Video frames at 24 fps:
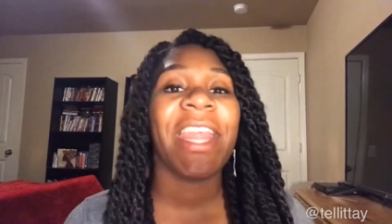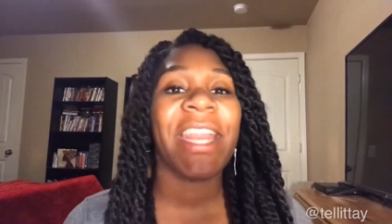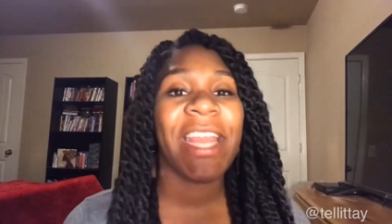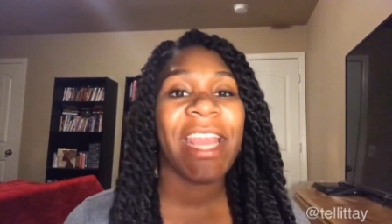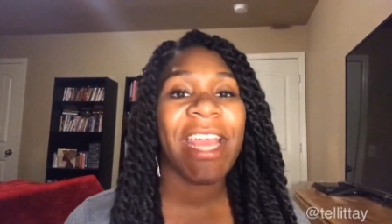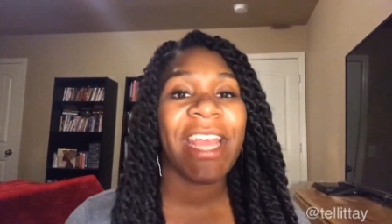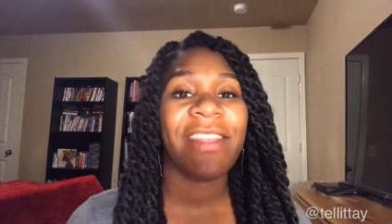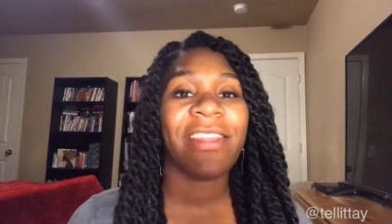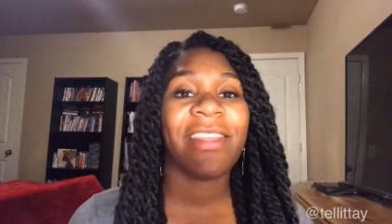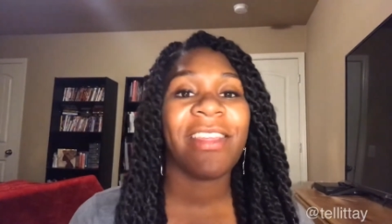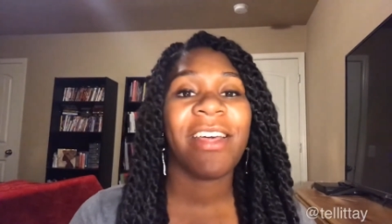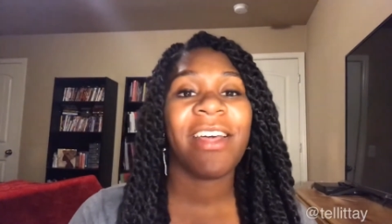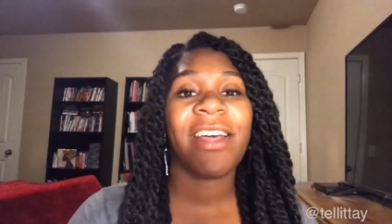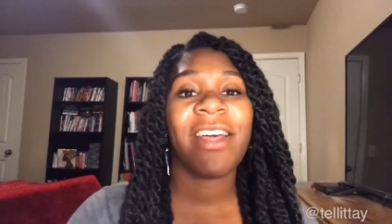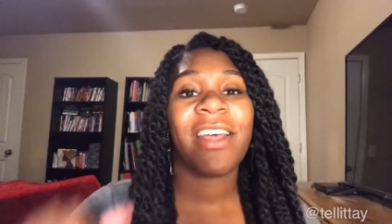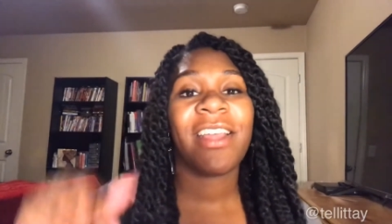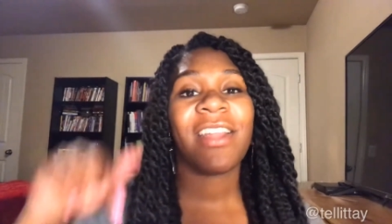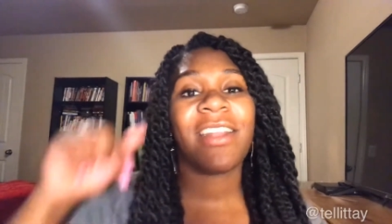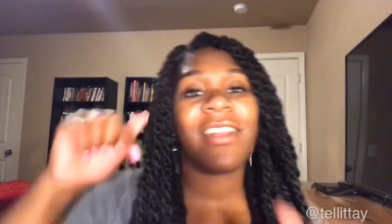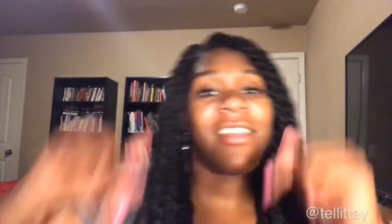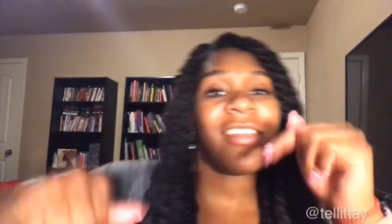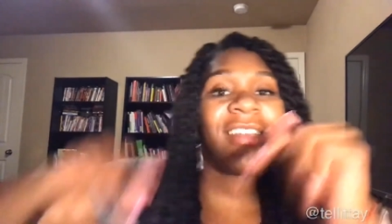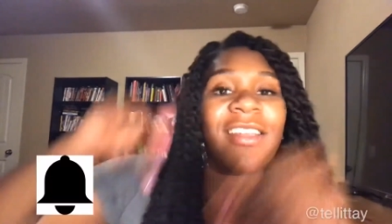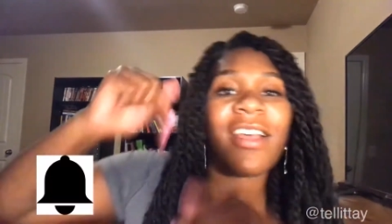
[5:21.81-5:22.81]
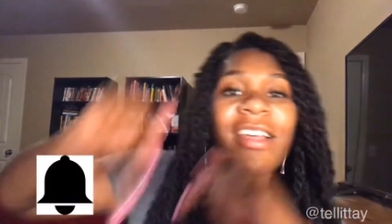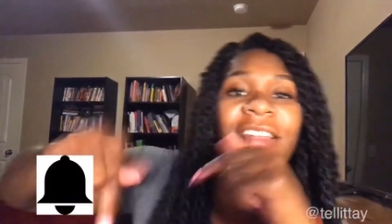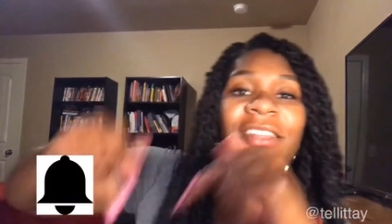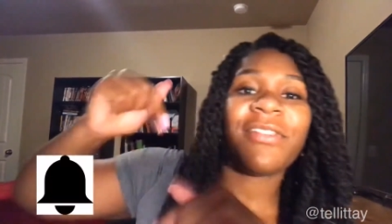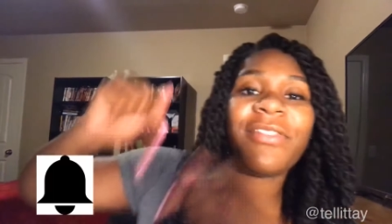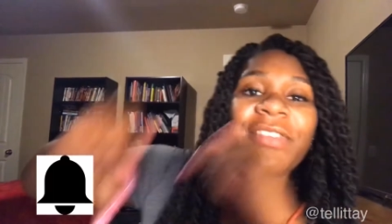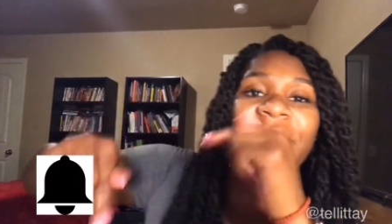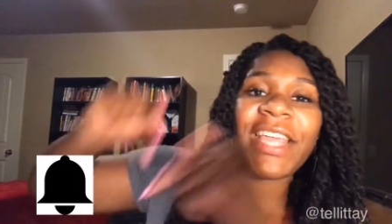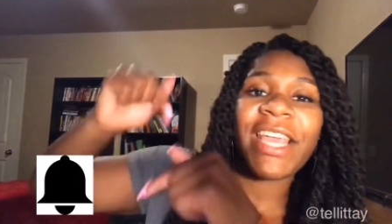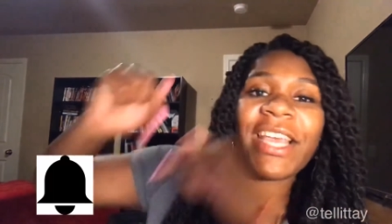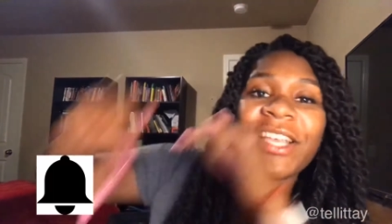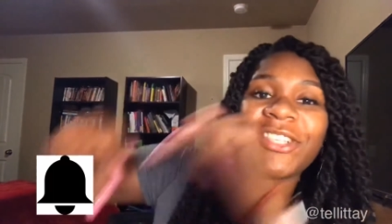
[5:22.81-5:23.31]
and hit the
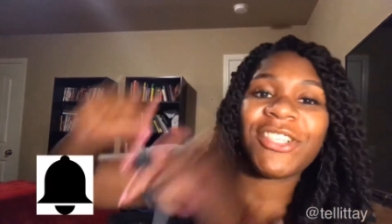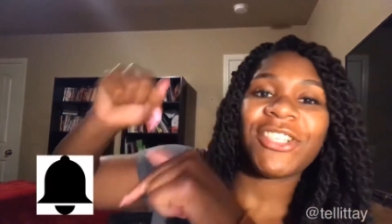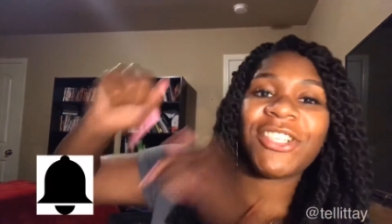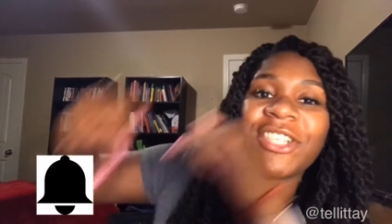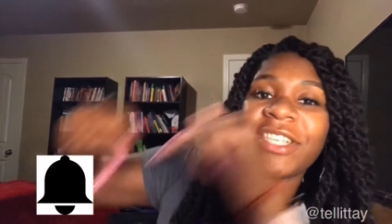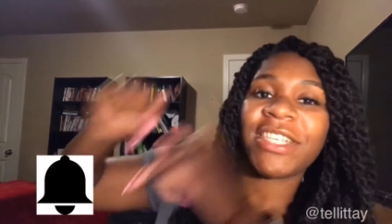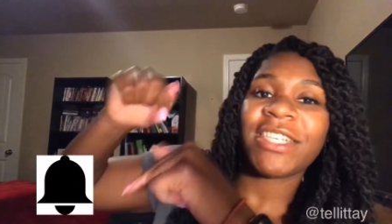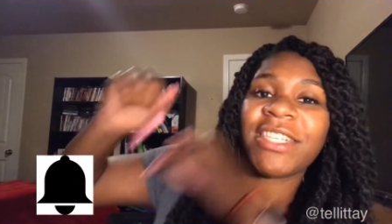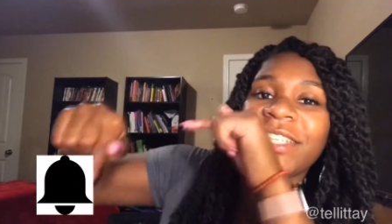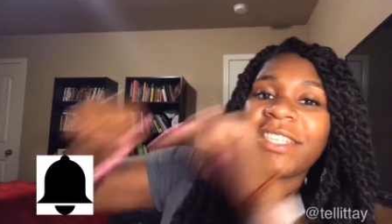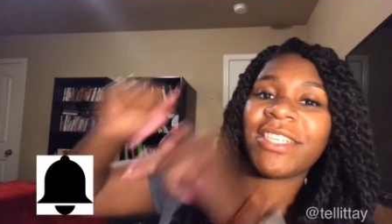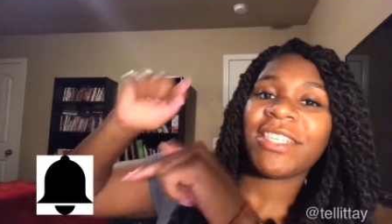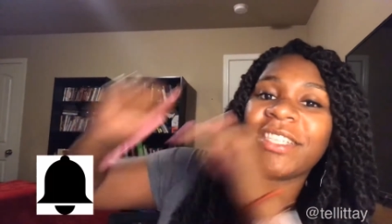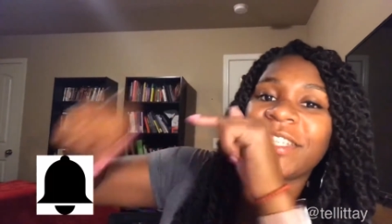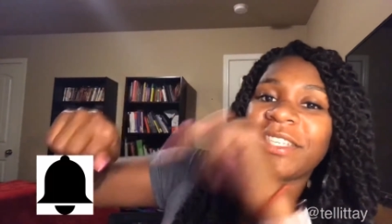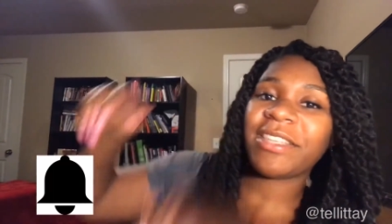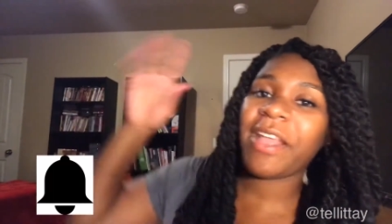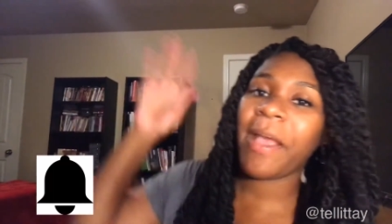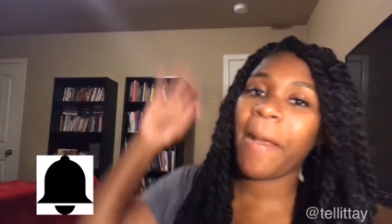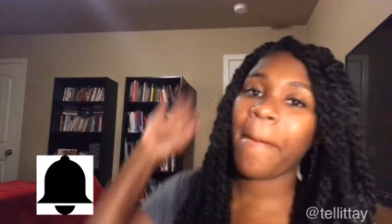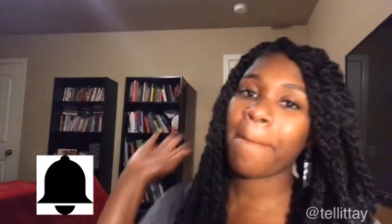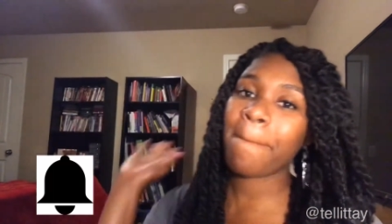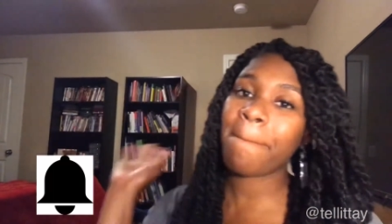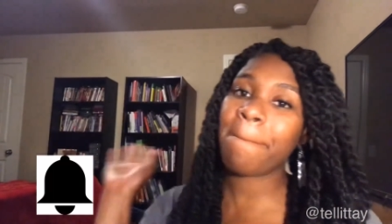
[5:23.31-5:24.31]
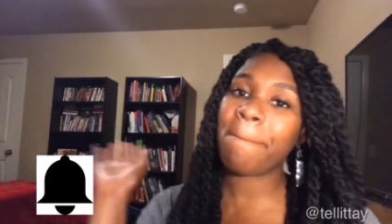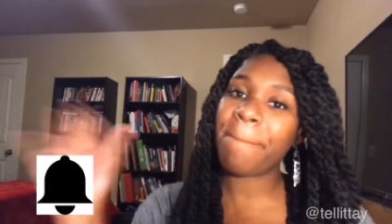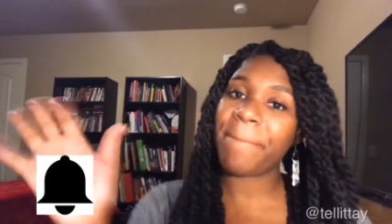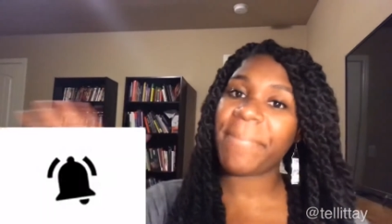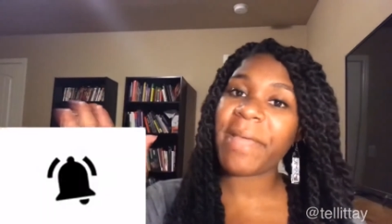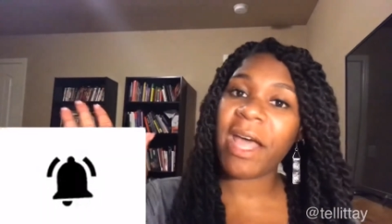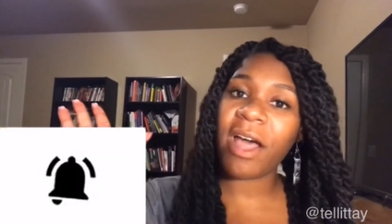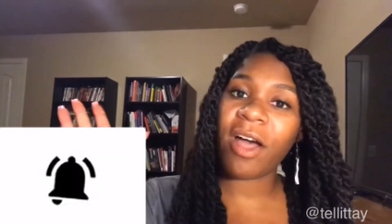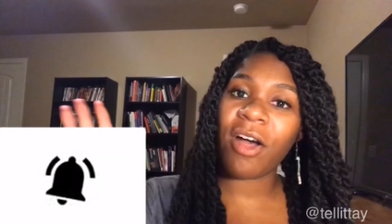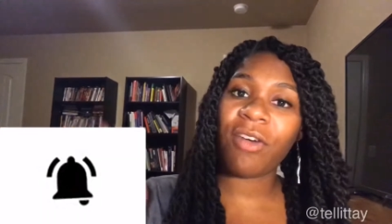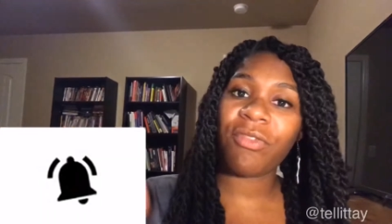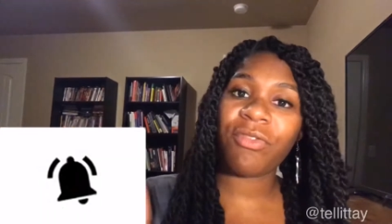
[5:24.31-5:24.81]
notification
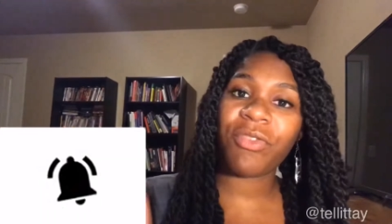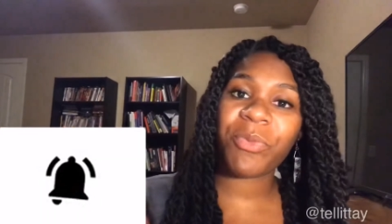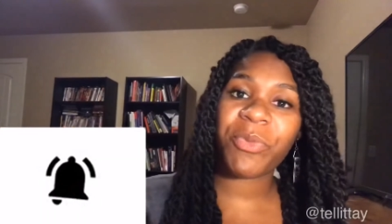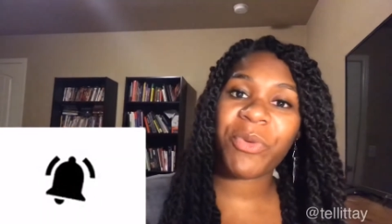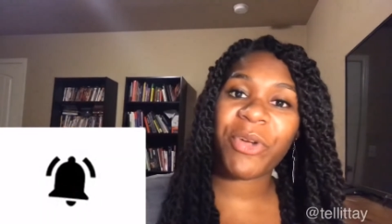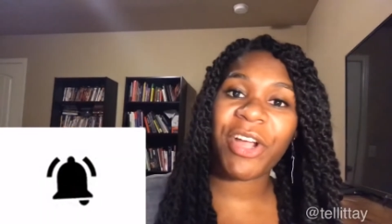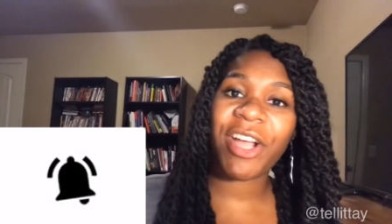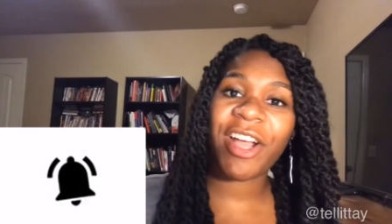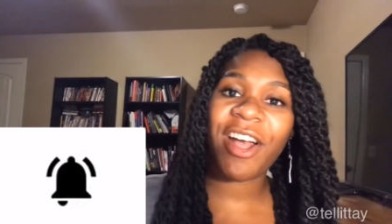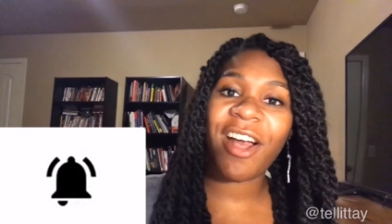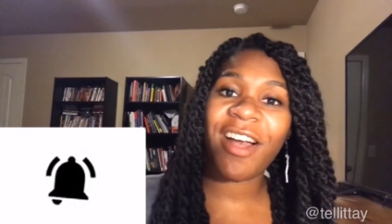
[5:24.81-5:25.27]
bell for more